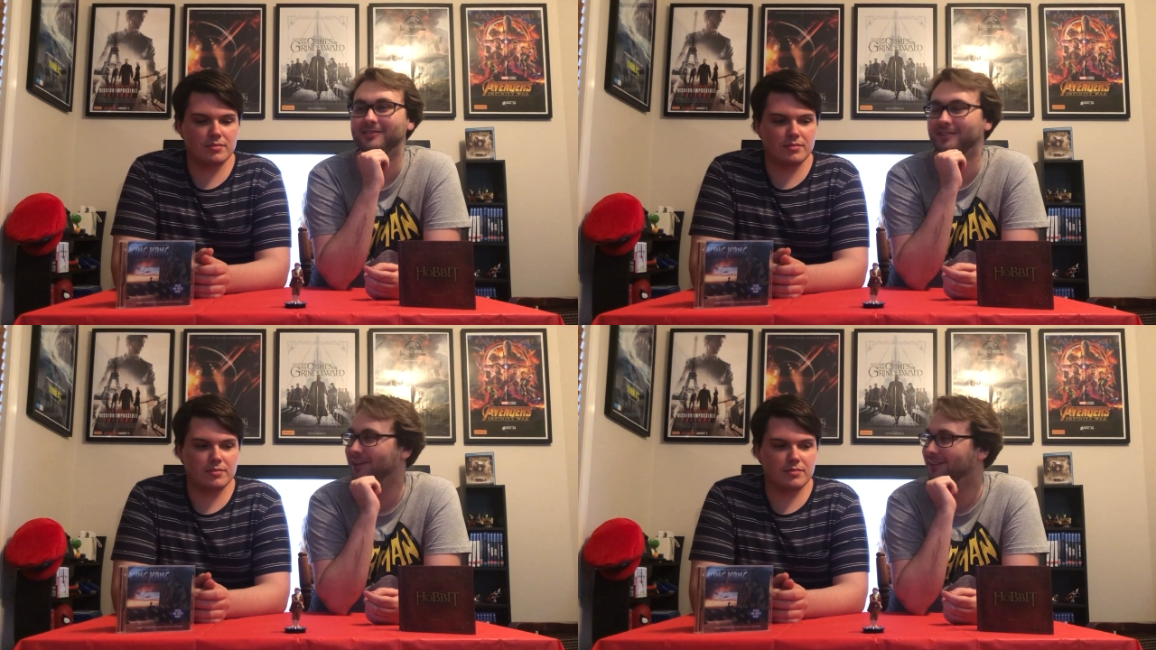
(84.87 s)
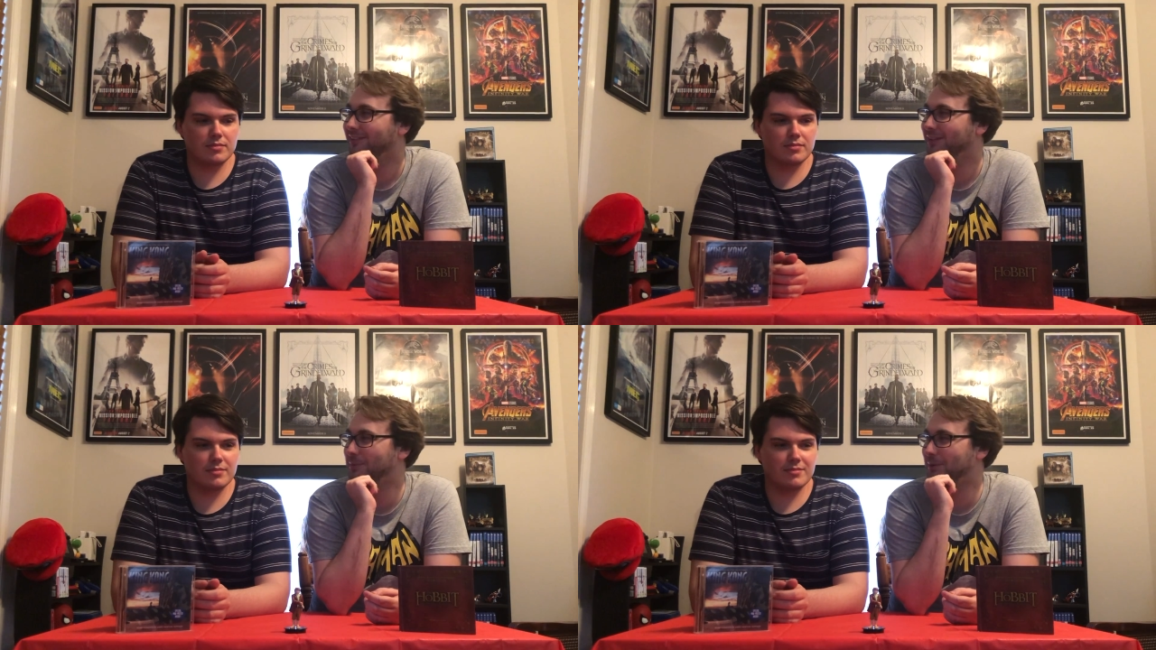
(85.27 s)
Speaker 1: yeah,
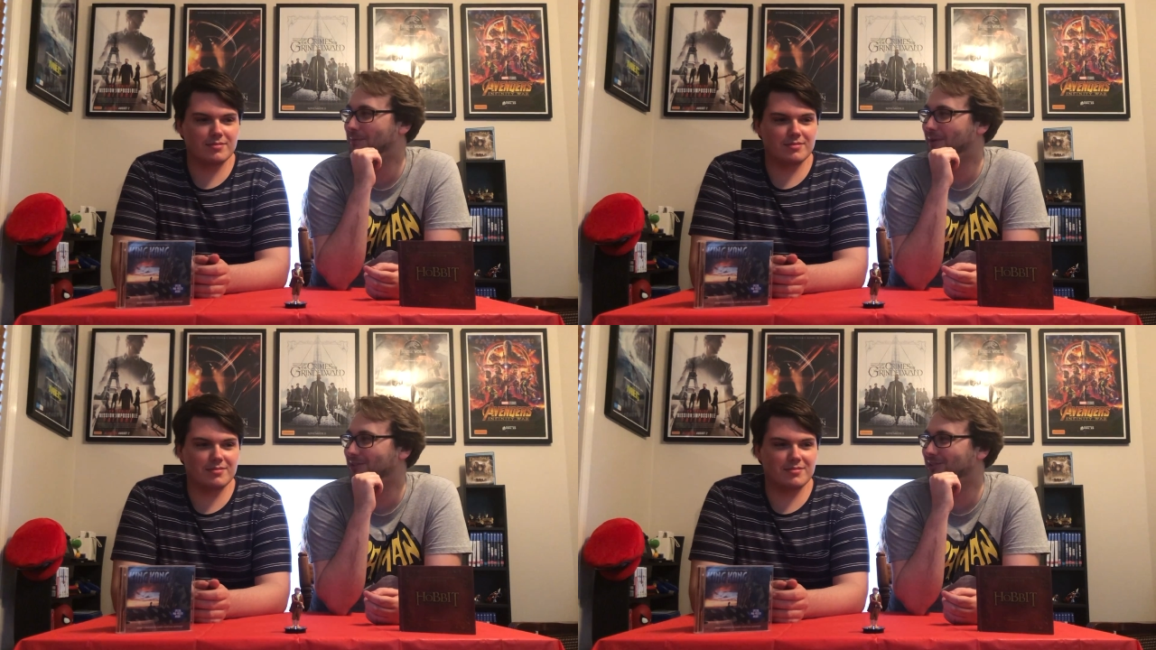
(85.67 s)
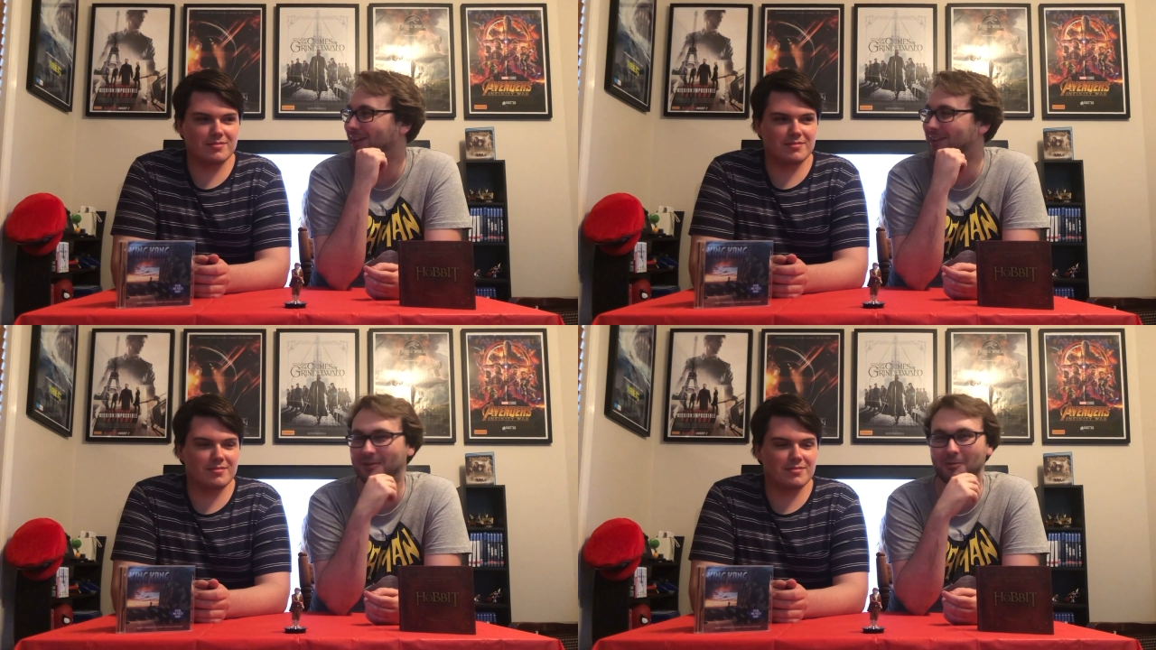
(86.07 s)
it's pretty much
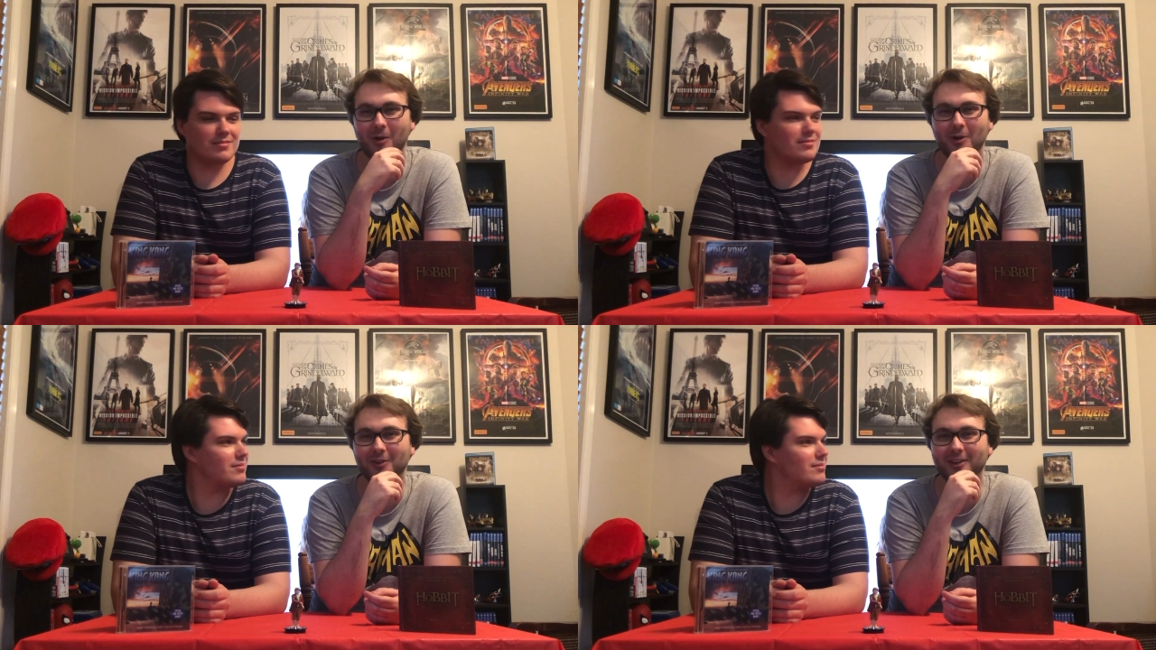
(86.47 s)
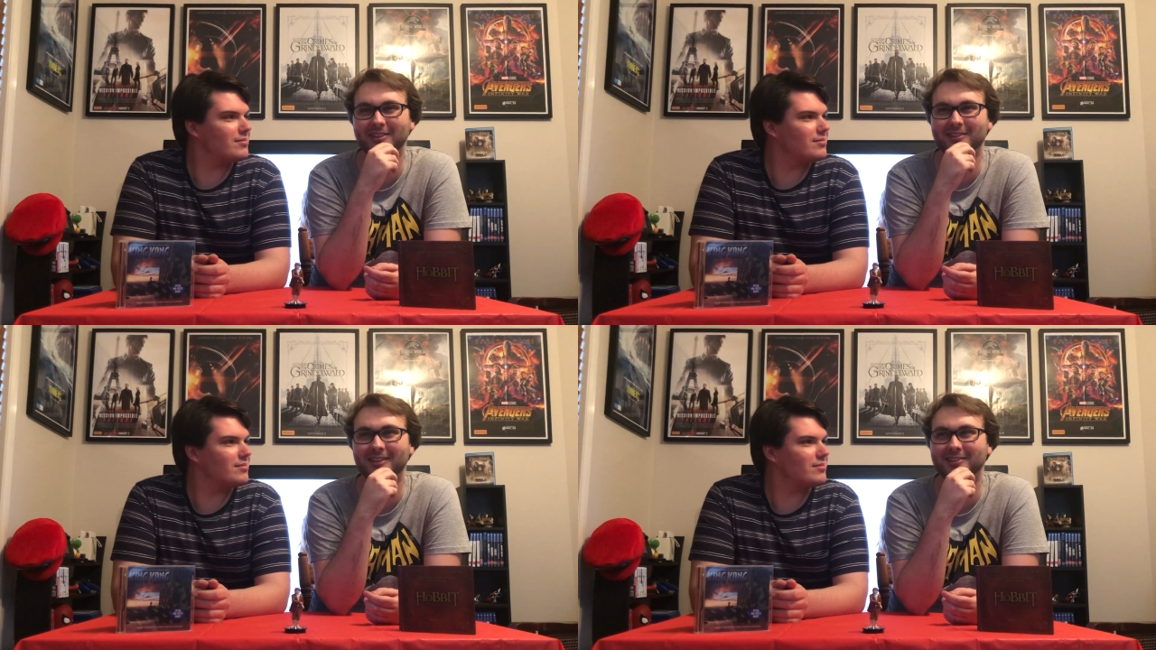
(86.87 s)
the world.
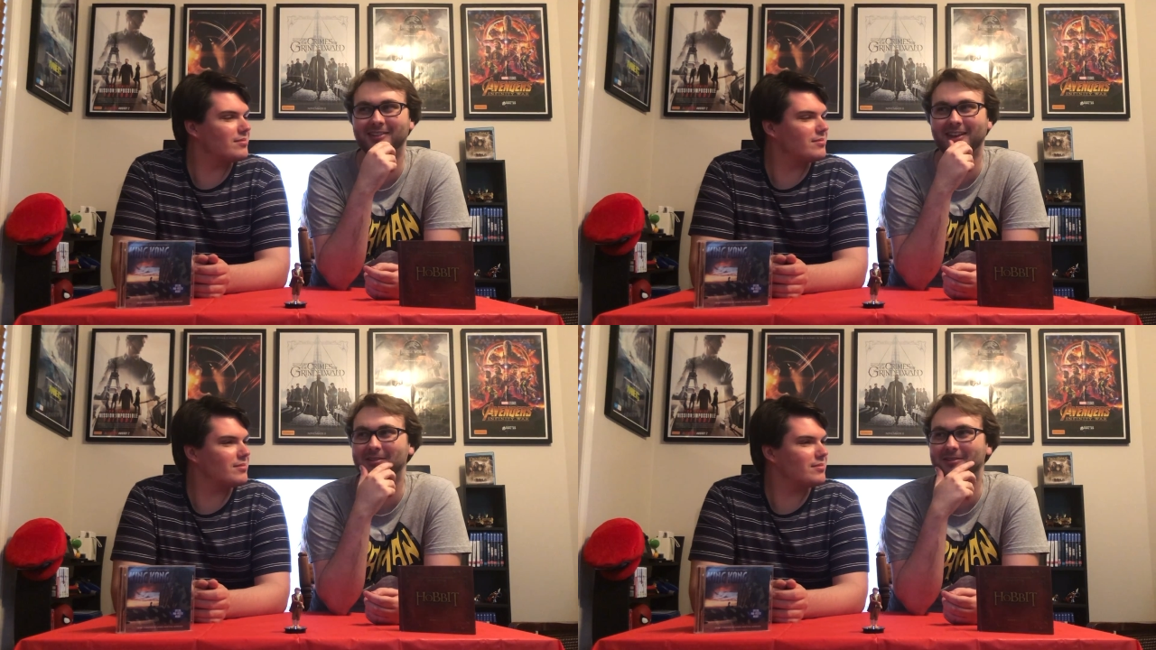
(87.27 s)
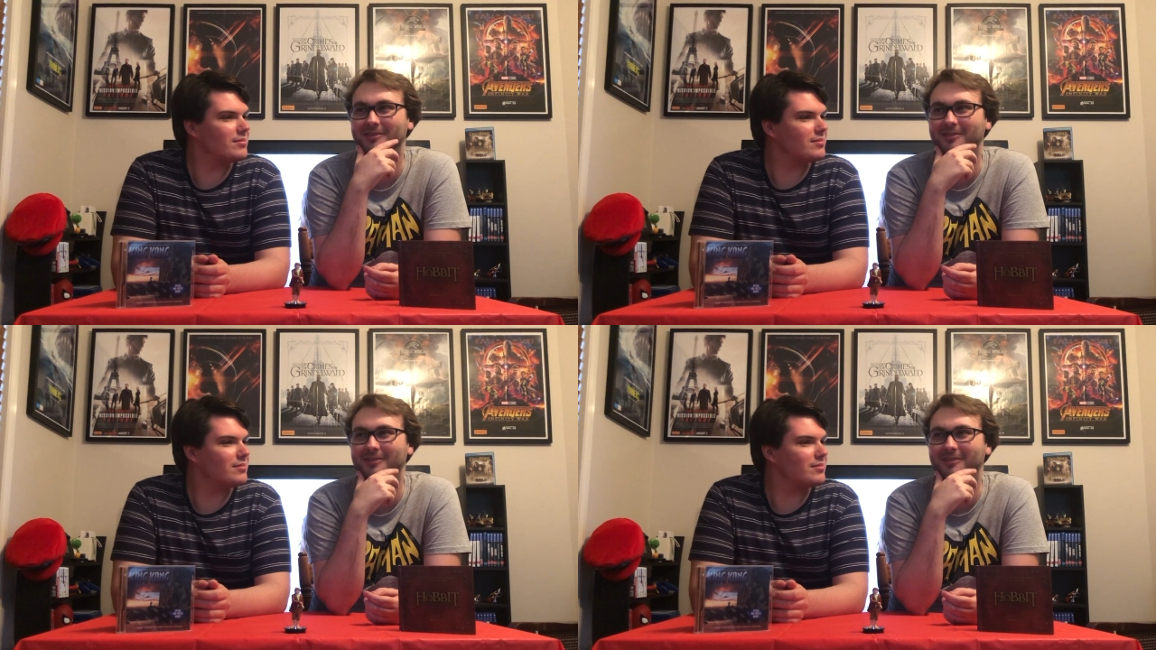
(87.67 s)
It's it's set.